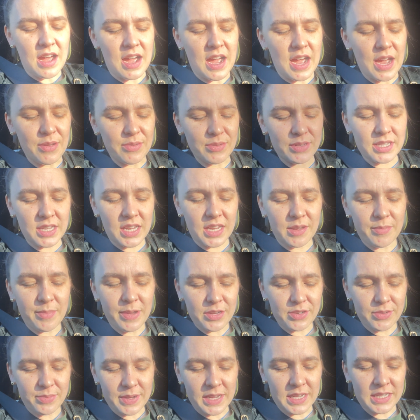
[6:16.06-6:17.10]
I was like
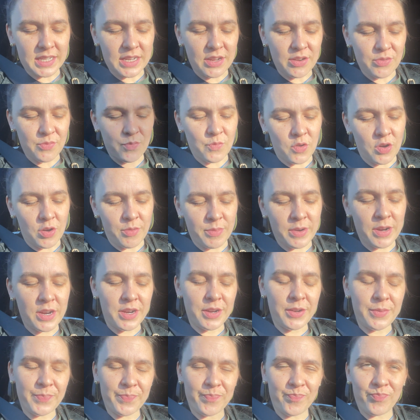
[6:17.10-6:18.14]
about to pass out in
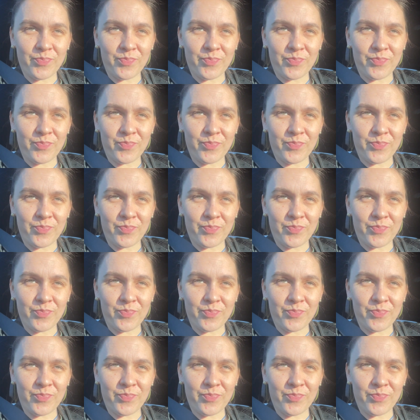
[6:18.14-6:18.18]
Walmart.